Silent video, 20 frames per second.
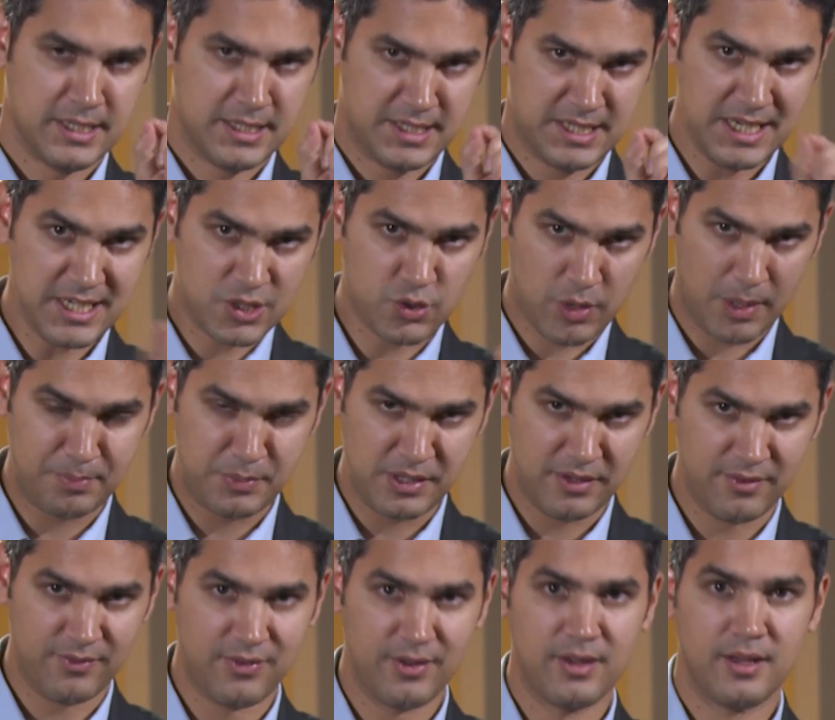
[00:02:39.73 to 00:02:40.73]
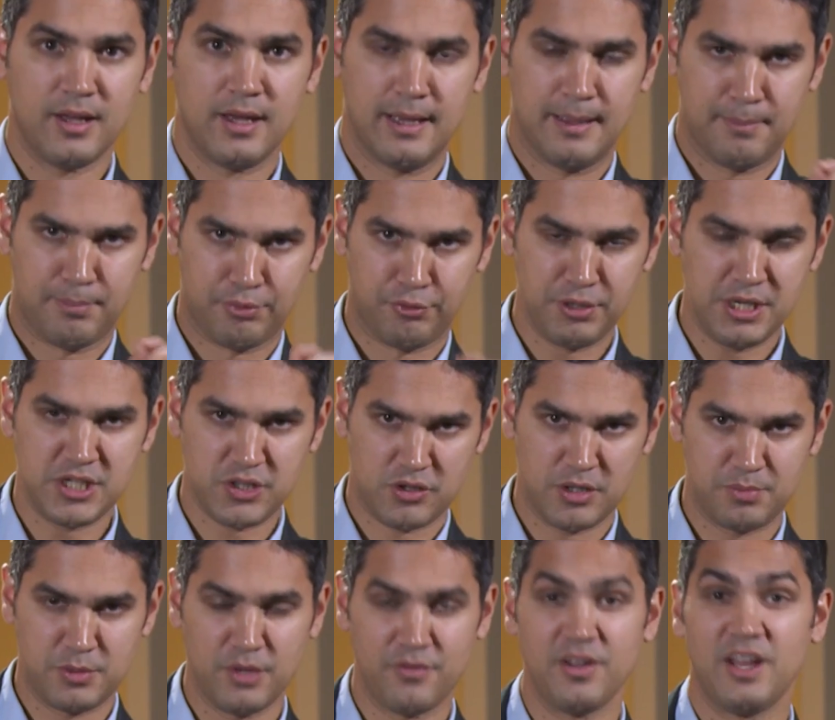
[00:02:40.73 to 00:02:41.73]
descriptive,
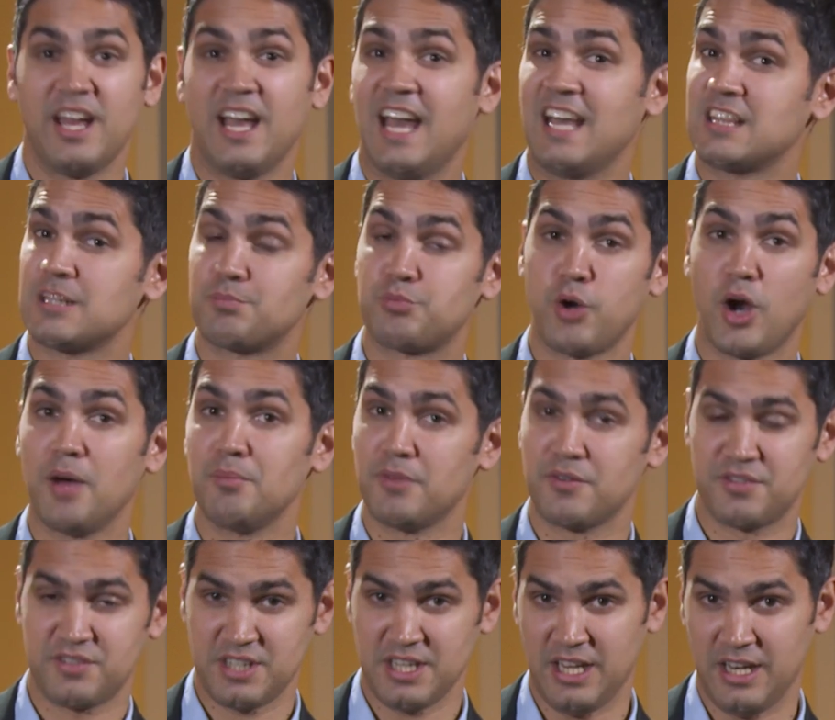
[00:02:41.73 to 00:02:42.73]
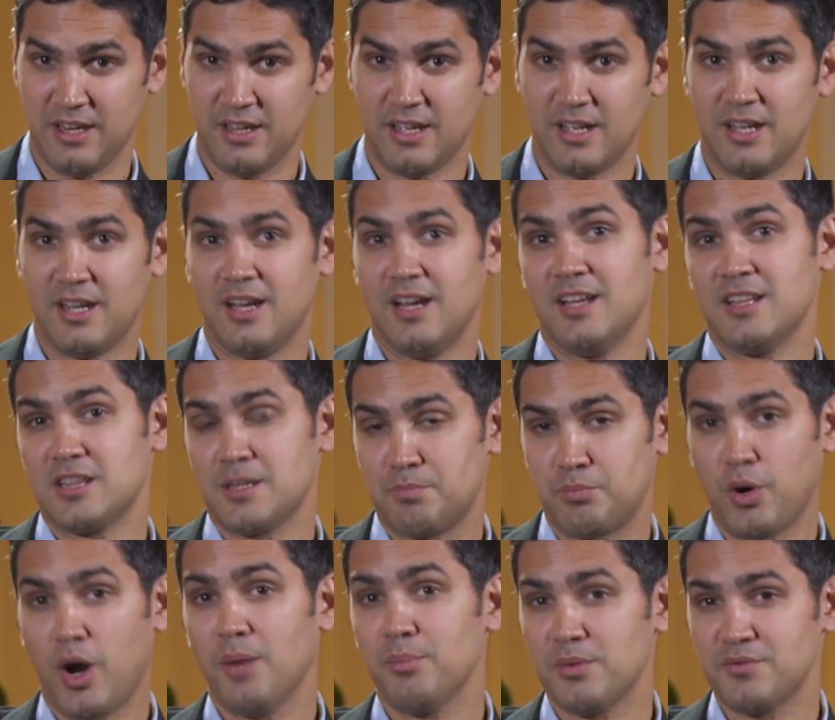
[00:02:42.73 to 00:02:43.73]
prescriptive, and the problem of sin. The
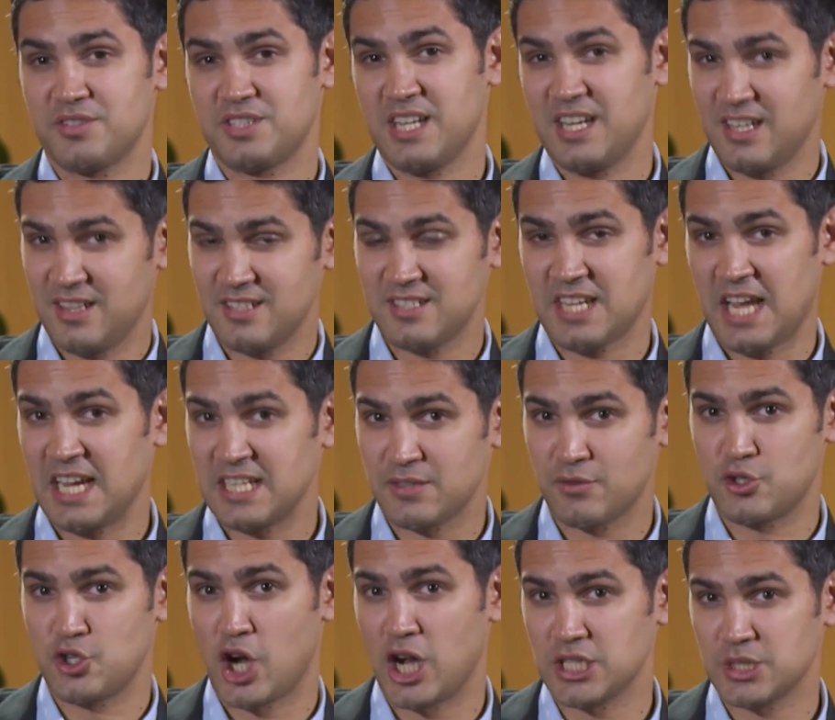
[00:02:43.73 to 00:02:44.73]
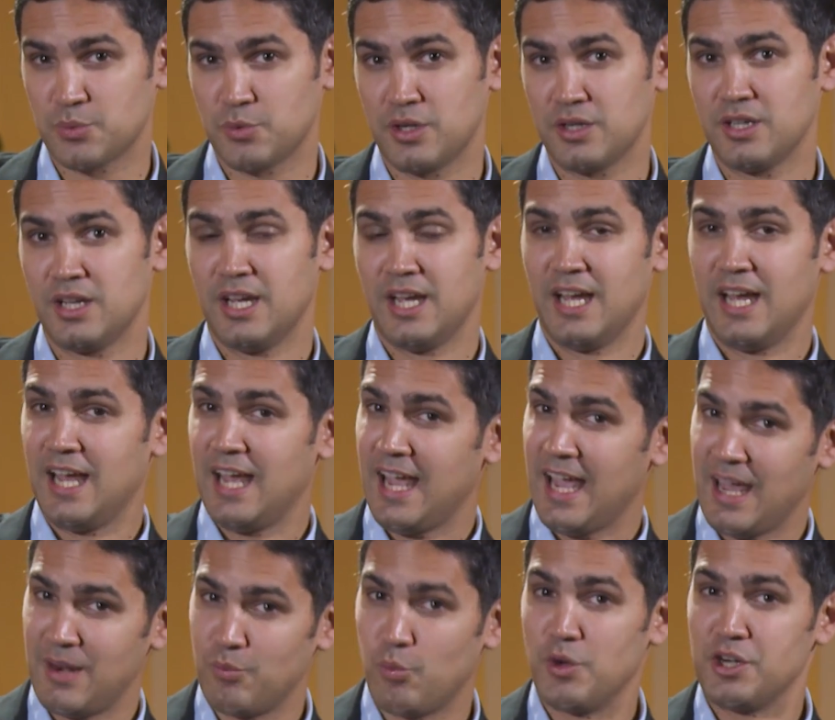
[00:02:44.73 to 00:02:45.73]
problem of sin in this case of Joshua
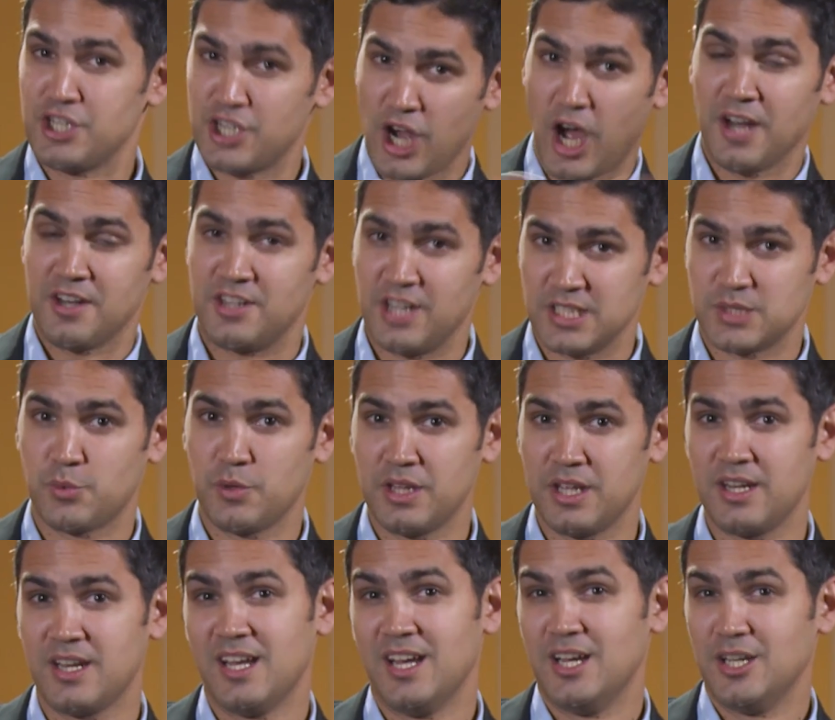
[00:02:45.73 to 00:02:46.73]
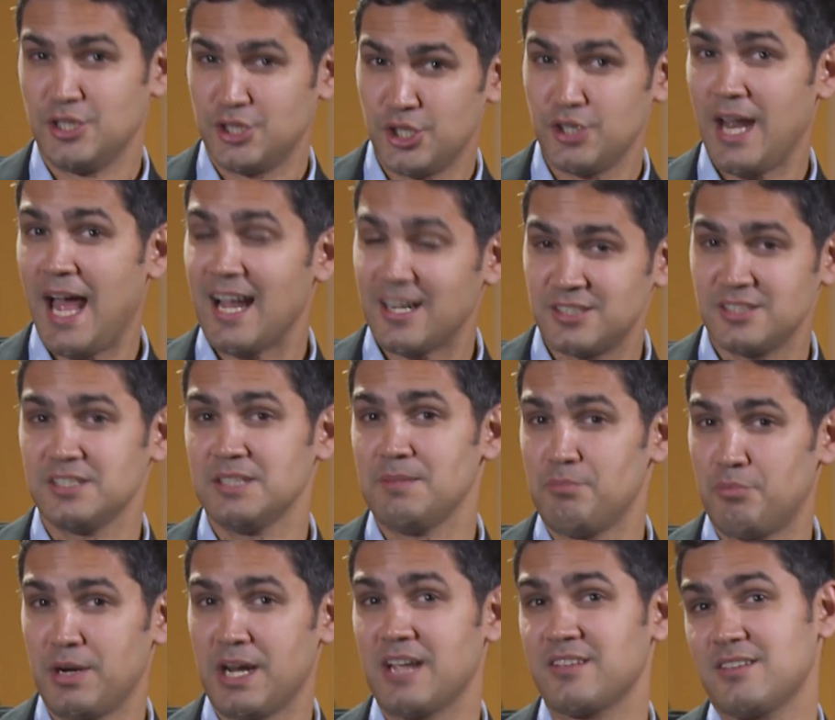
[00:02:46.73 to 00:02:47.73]
and what God does with it should actually
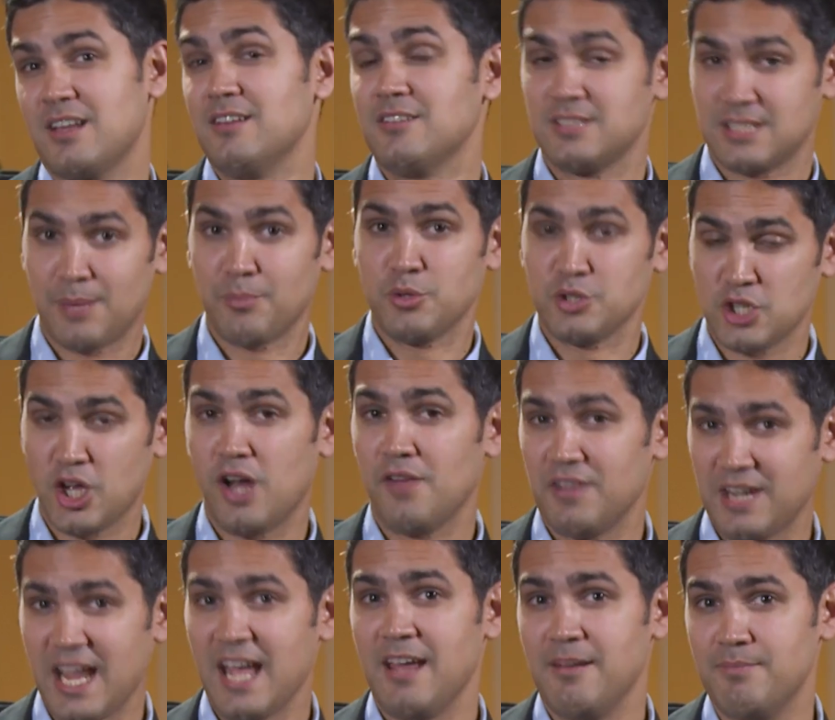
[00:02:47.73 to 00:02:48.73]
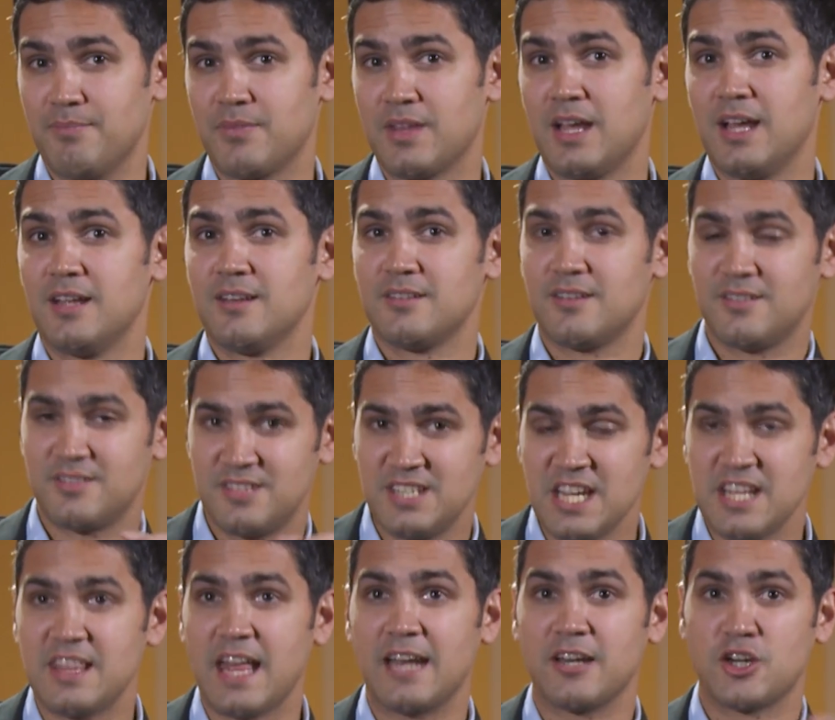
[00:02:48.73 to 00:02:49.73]
bring us some resolve again to
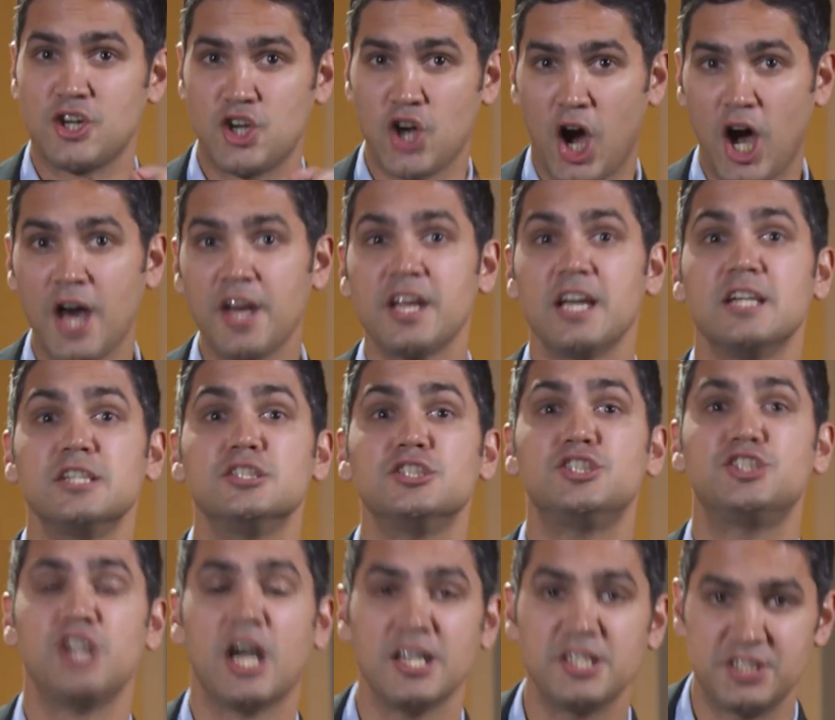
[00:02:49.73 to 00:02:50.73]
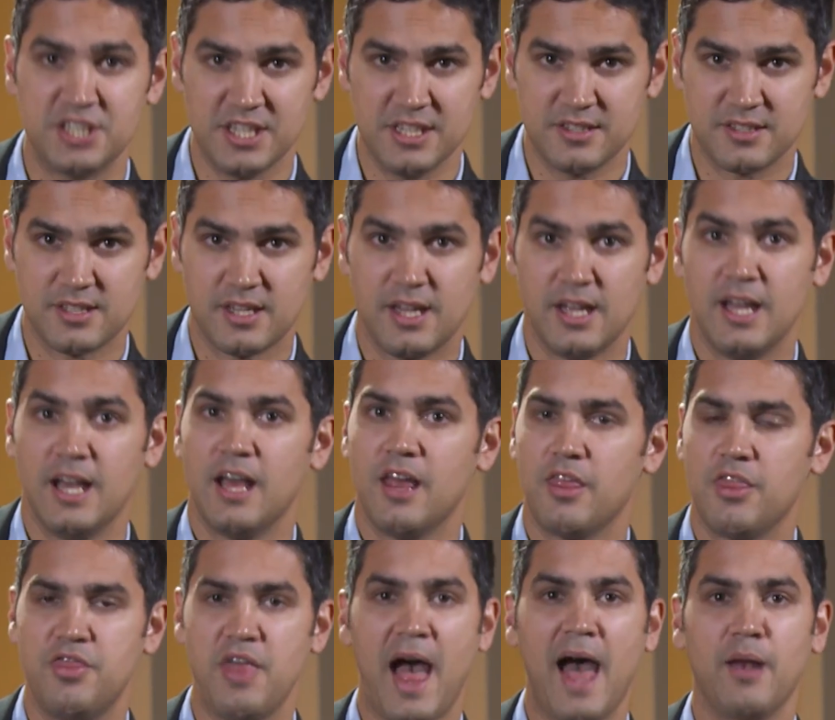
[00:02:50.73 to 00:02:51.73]
see that God judges
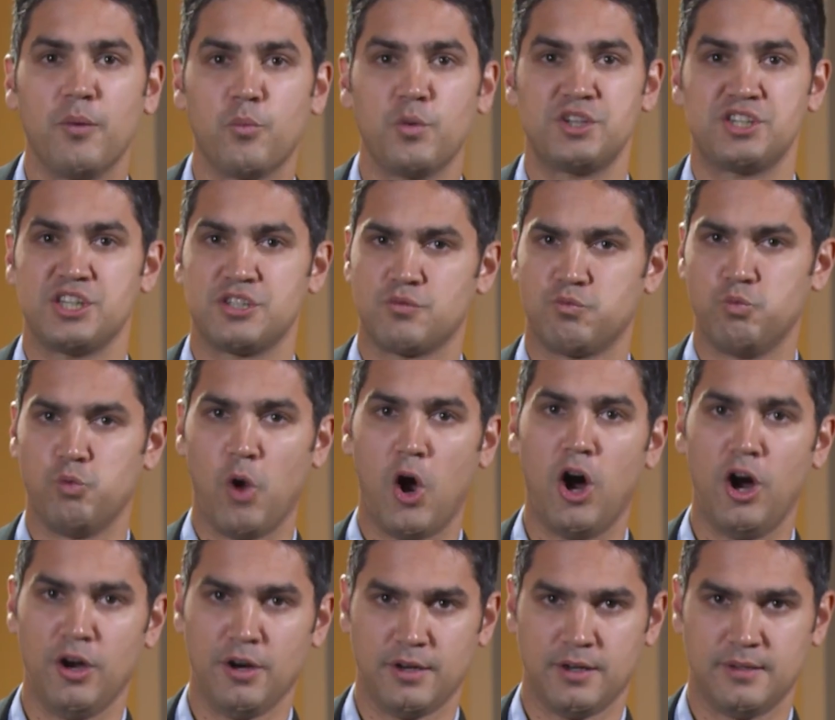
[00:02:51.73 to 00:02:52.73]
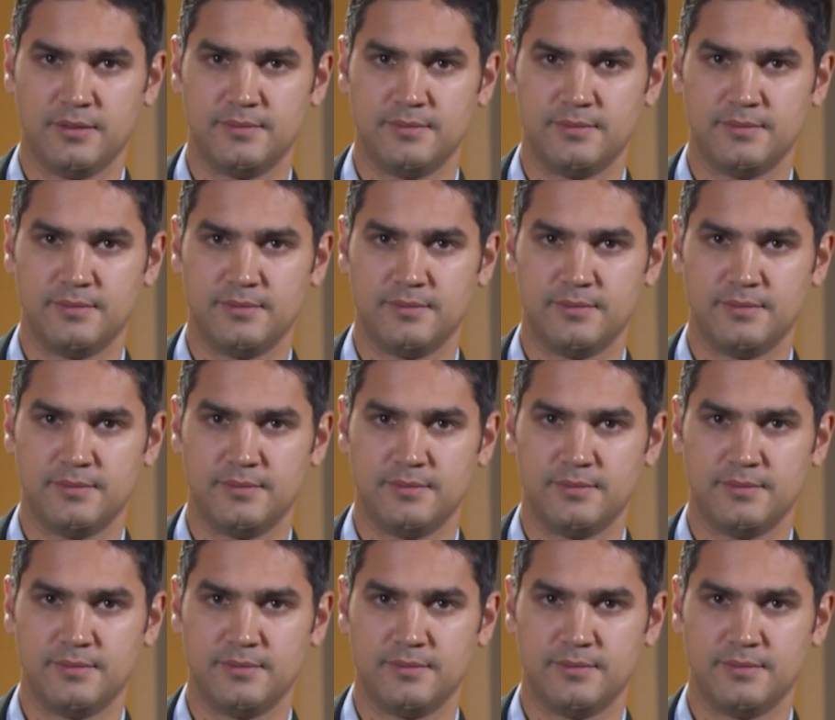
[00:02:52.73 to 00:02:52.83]
that which is wrong.